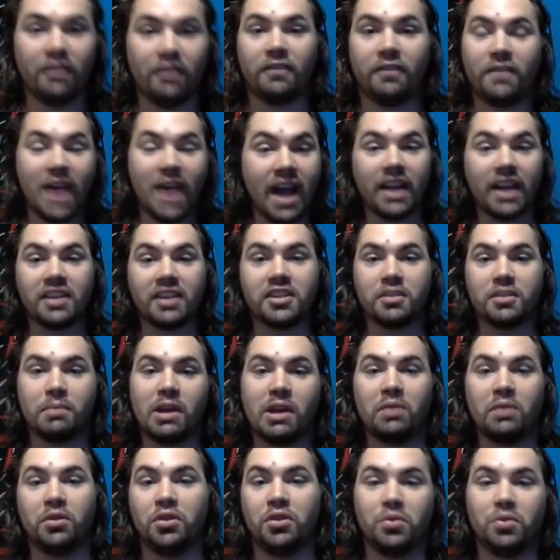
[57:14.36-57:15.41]
Facts
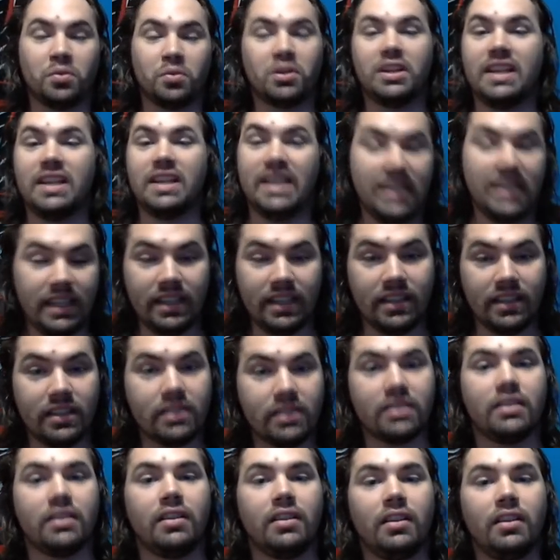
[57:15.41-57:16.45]
about your
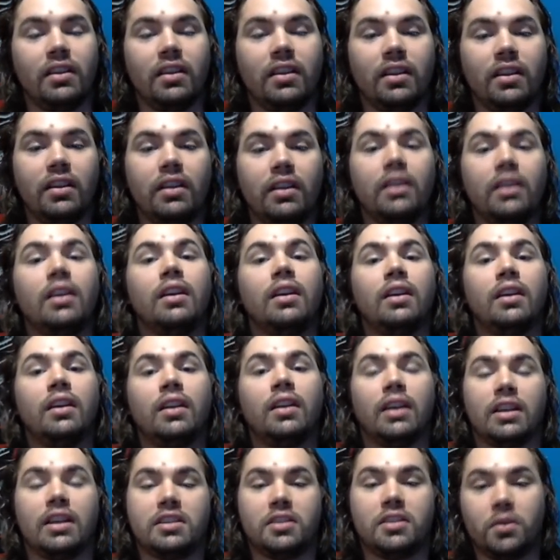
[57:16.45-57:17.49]
needs
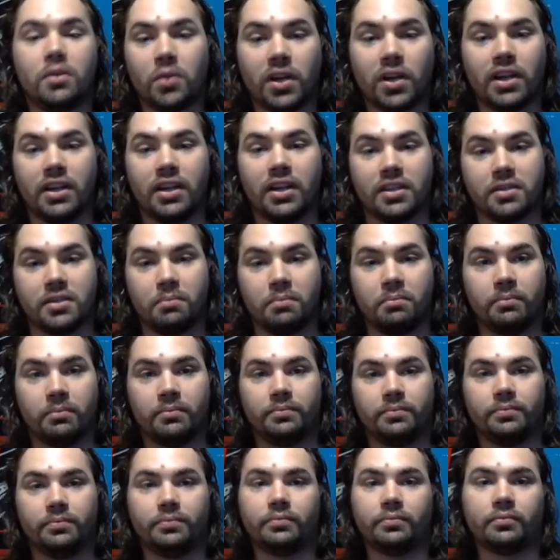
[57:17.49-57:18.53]
as an organism.
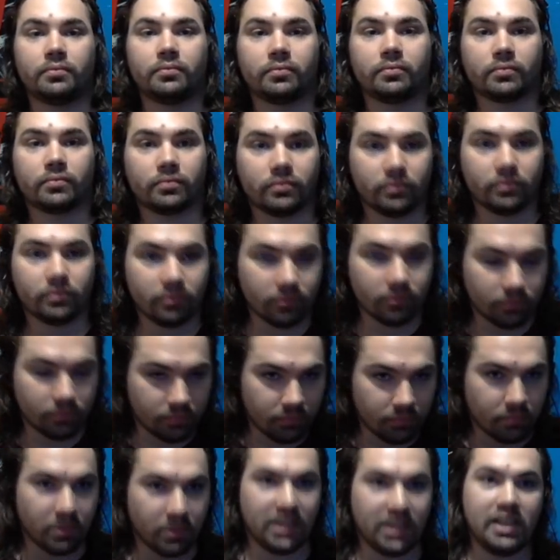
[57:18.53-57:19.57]

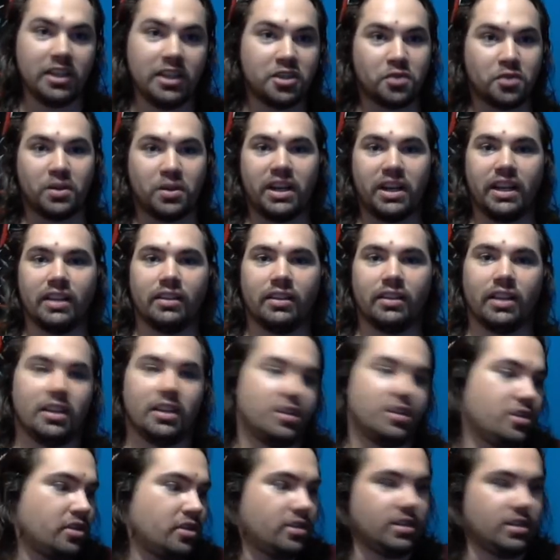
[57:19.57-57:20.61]
But he's treating it like
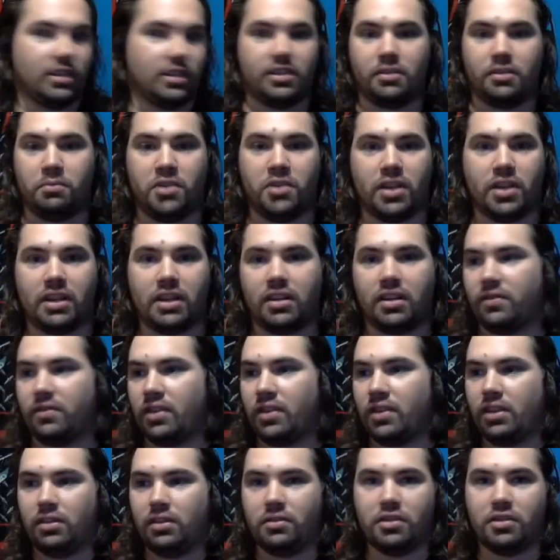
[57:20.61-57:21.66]
it's just this subjective
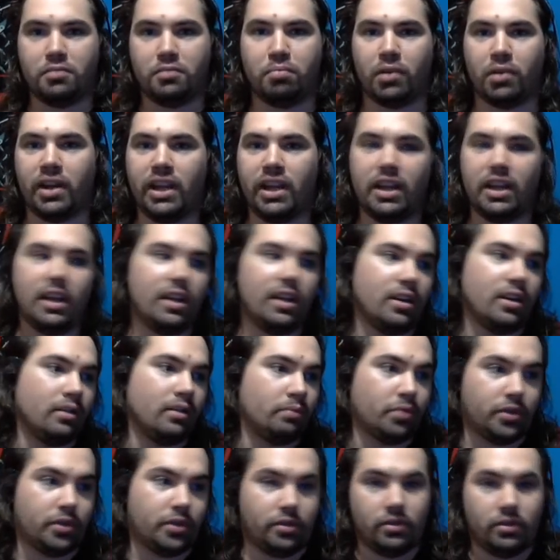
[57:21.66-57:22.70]
thing. You just bring it in and
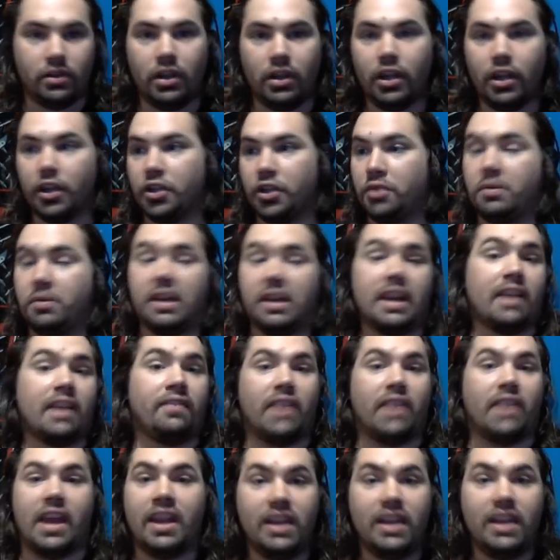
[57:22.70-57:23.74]
psh, you can have
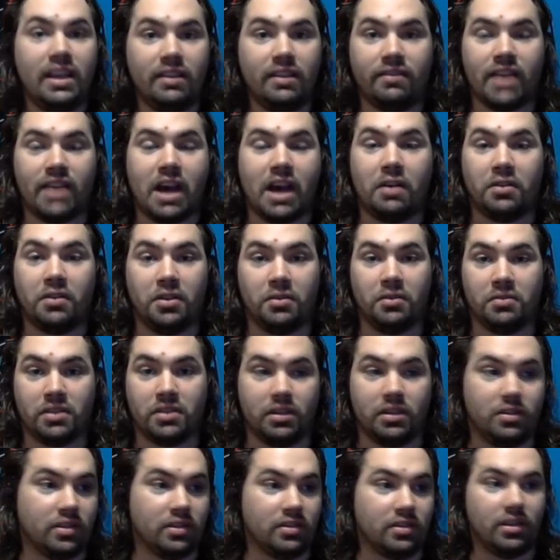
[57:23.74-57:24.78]
any values
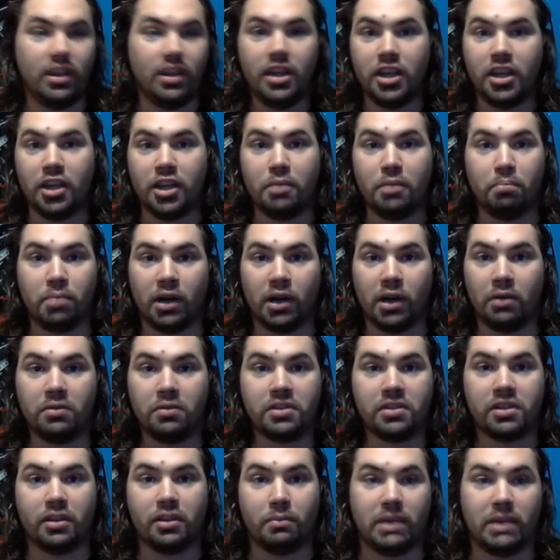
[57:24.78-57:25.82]
and just
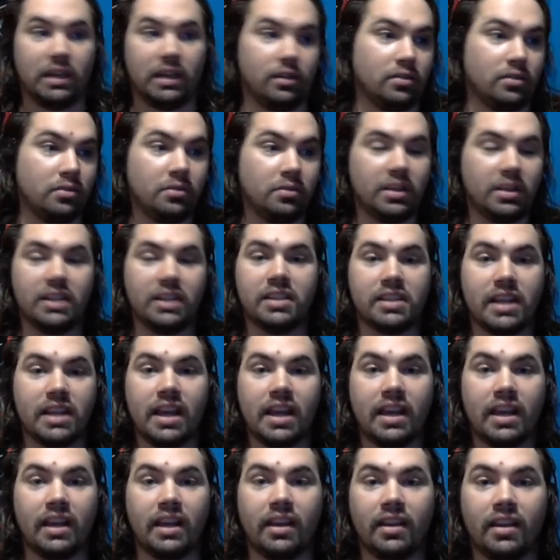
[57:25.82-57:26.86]
impose them, and who can
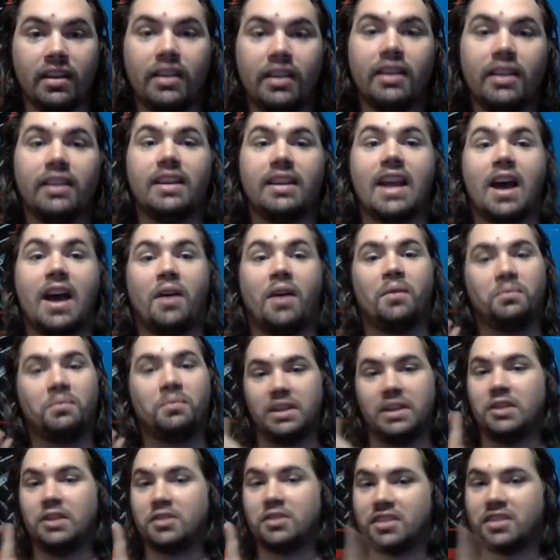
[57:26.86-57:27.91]
say? Now,
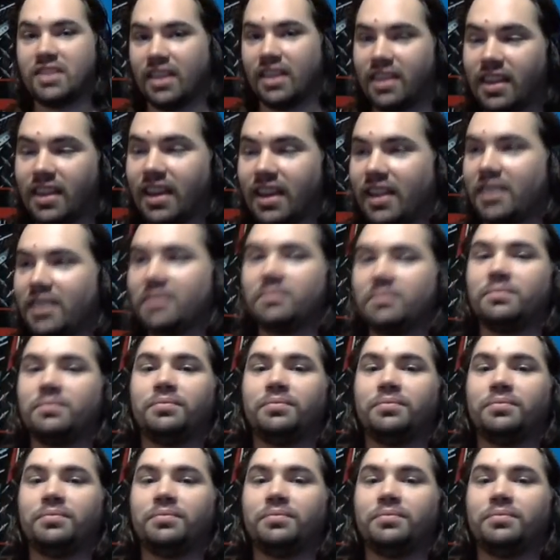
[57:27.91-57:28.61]
here's the thing.